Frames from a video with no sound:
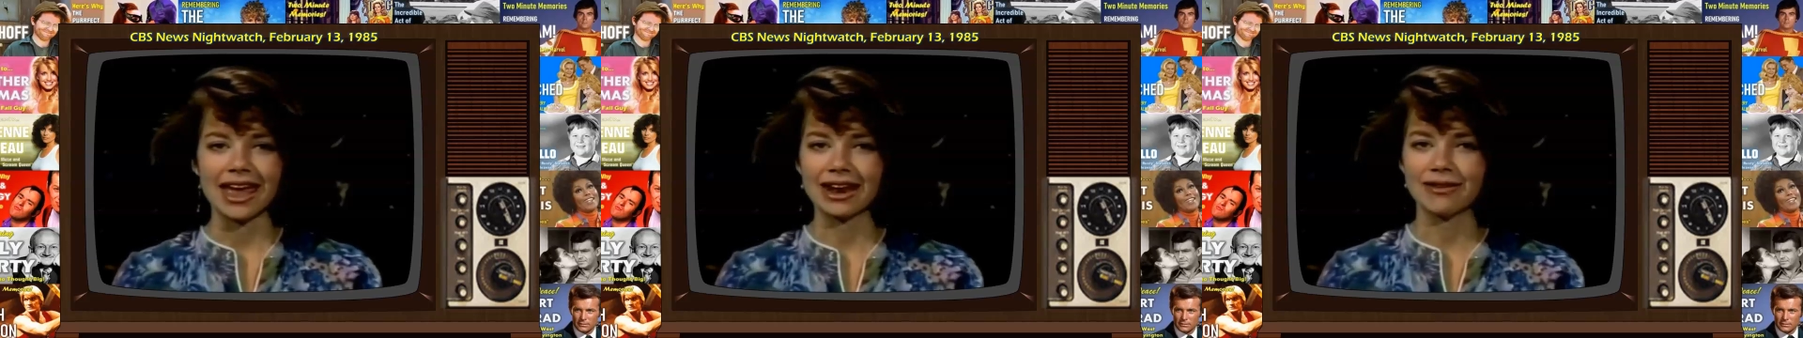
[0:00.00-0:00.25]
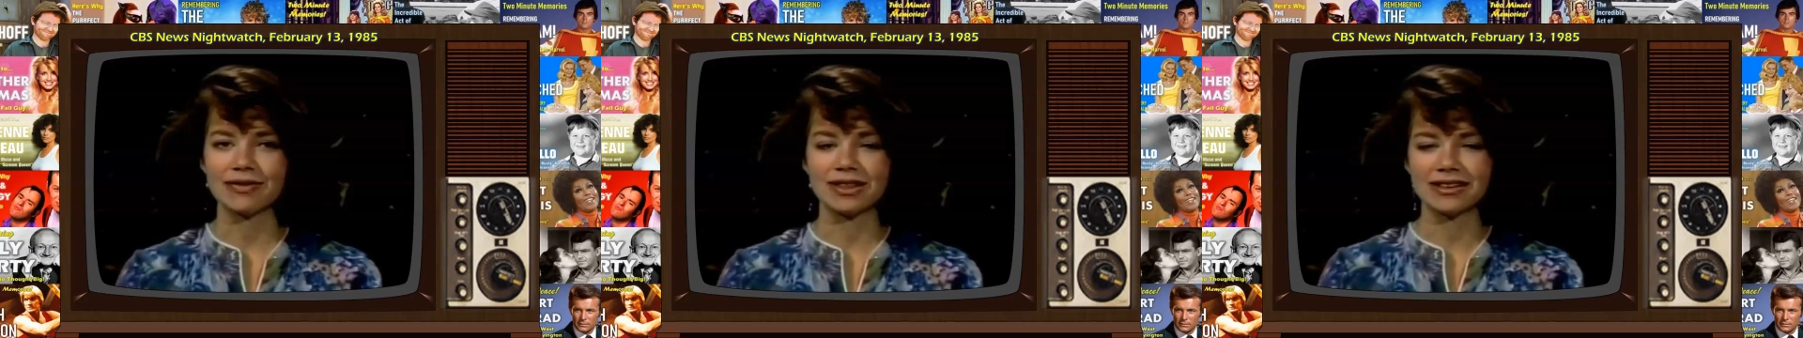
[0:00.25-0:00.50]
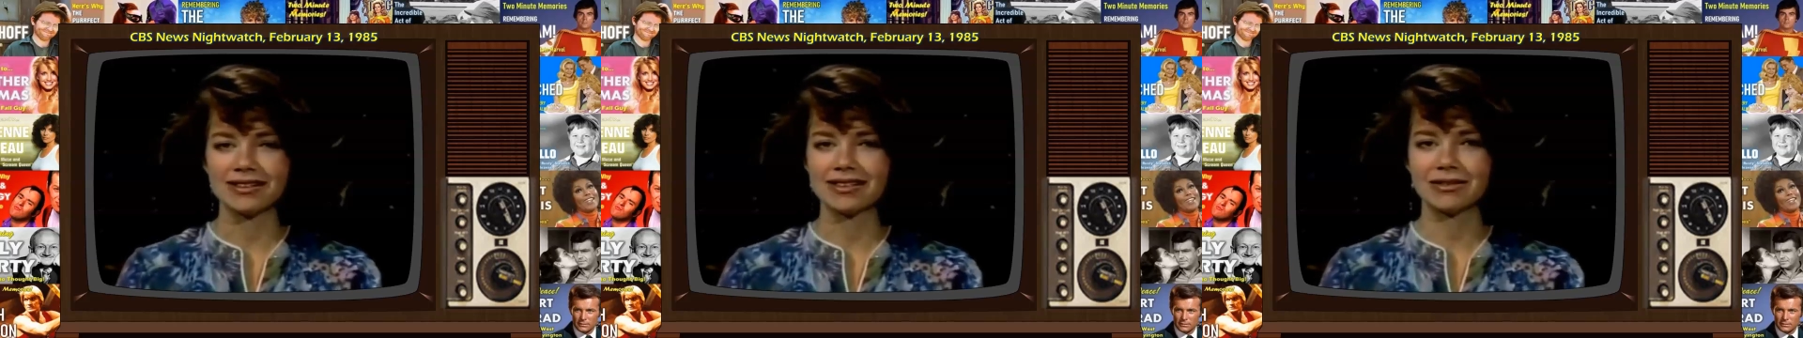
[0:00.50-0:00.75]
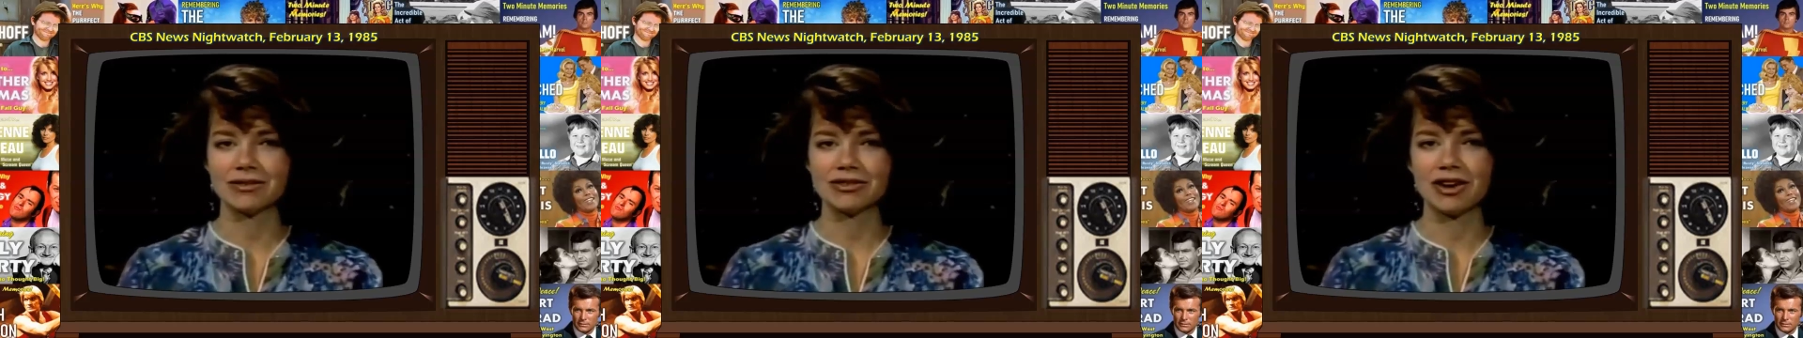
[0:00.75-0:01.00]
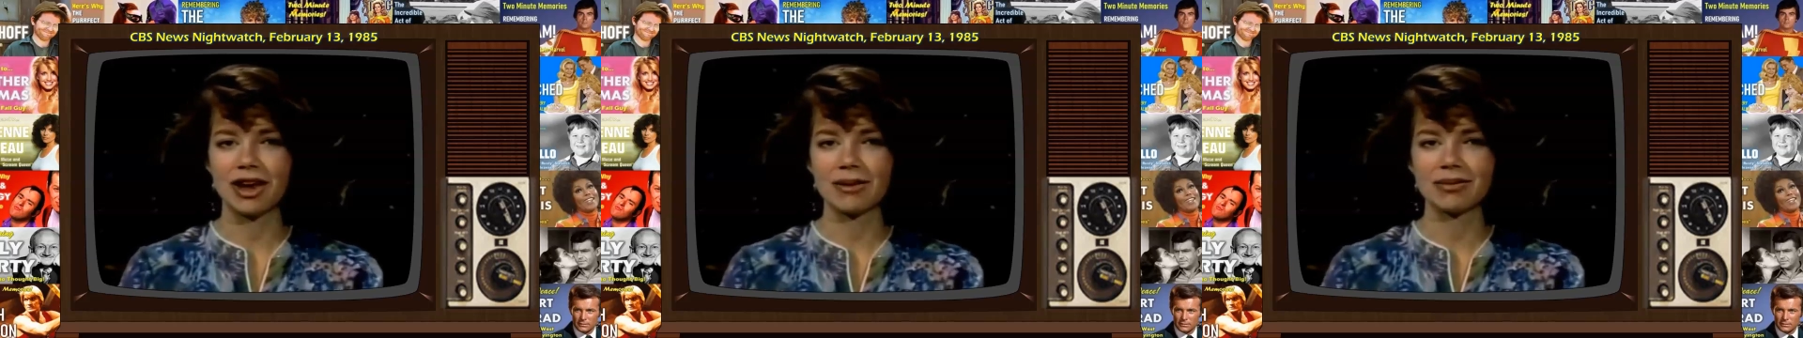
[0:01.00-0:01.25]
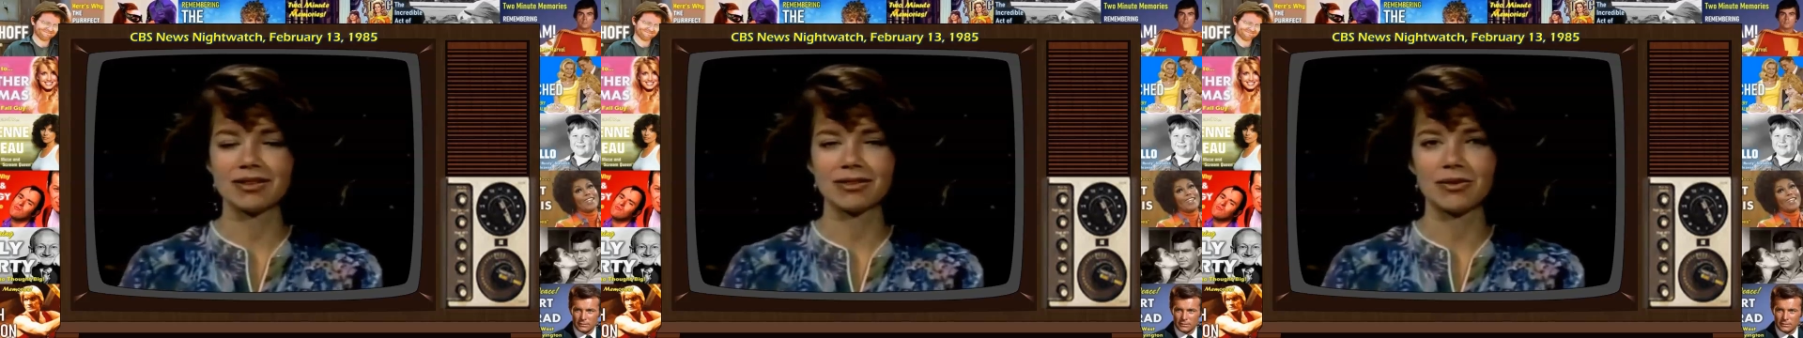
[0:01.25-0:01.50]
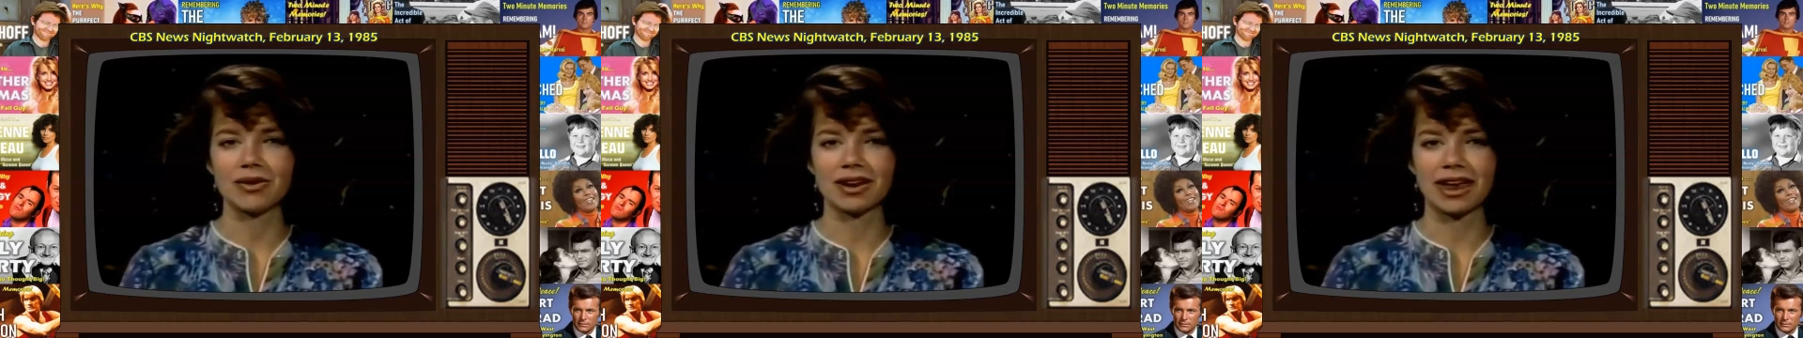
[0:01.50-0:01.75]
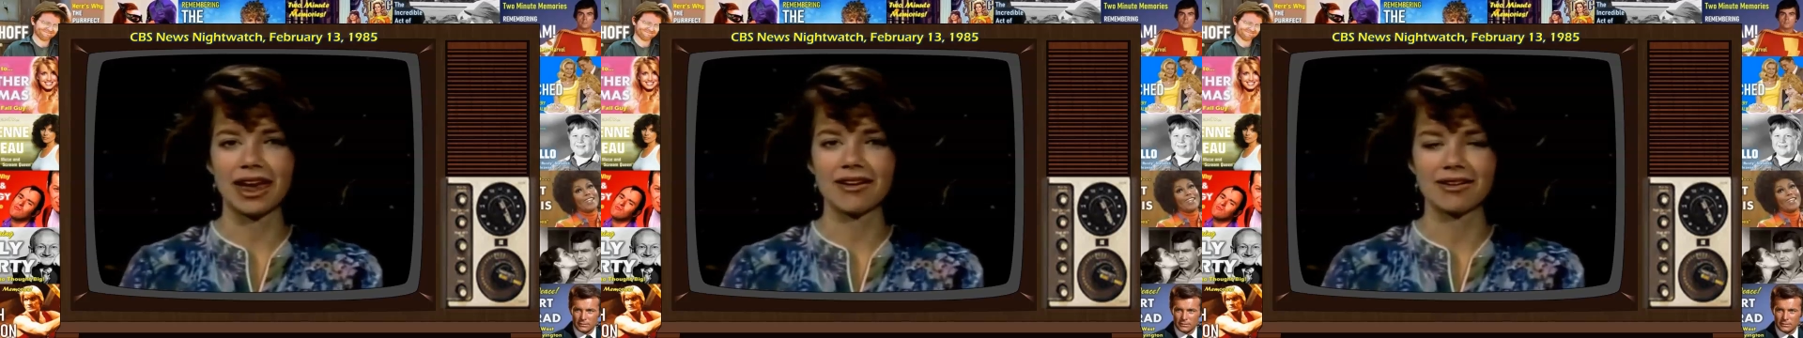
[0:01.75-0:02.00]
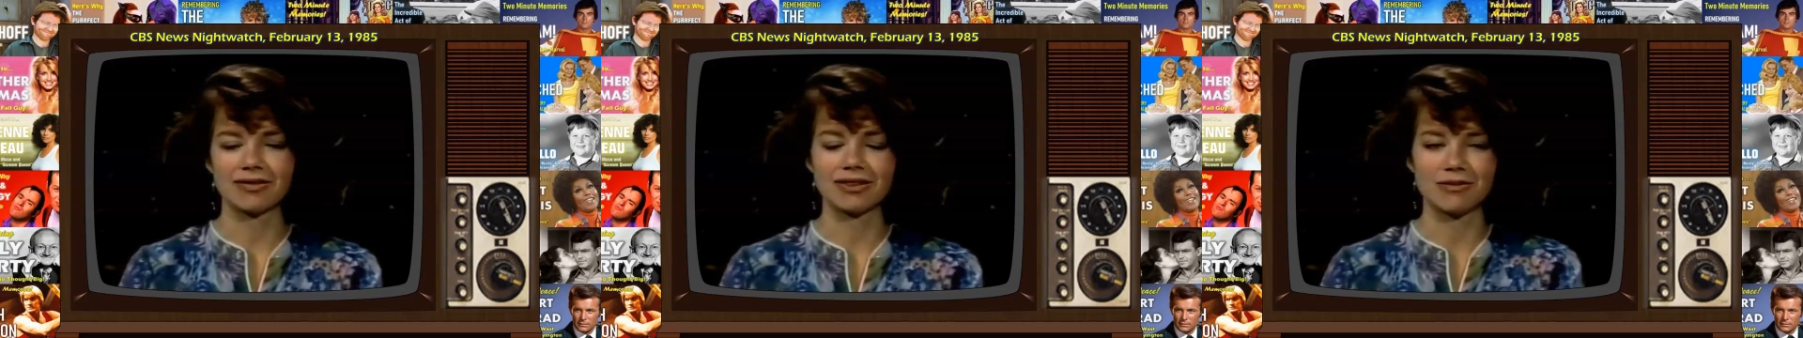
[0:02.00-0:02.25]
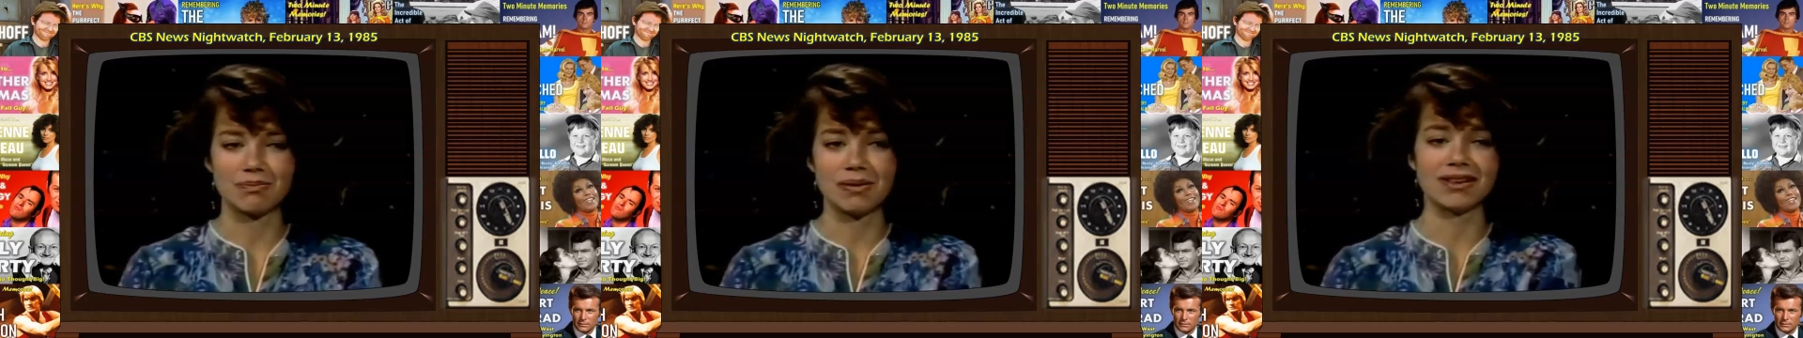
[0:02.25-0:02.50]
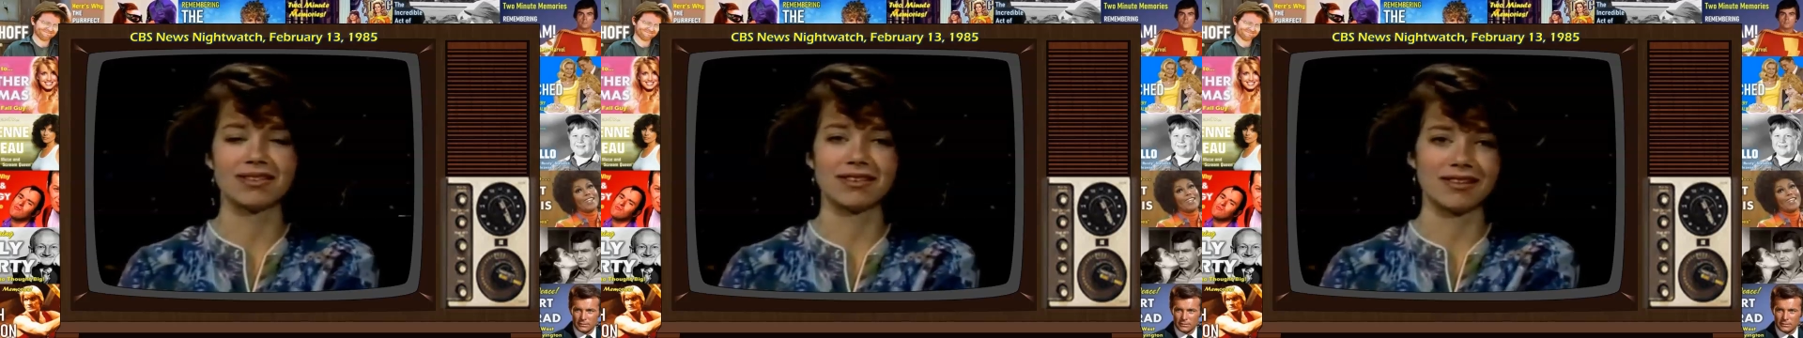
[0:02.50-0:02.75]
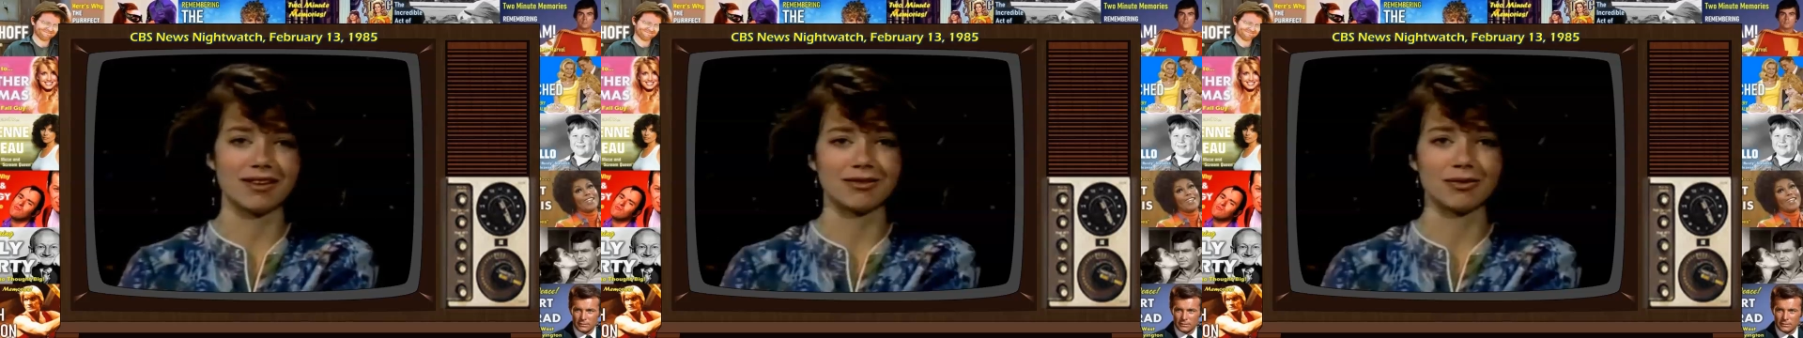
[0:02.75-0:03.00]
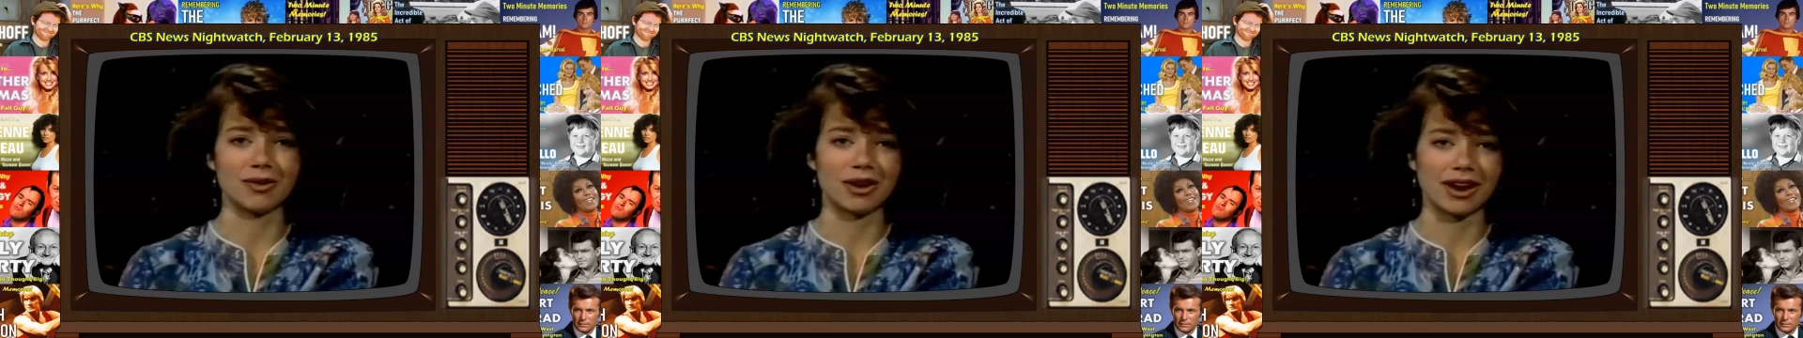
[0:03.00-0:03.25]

And if this job doesn't work out, if this business doesn't yeah.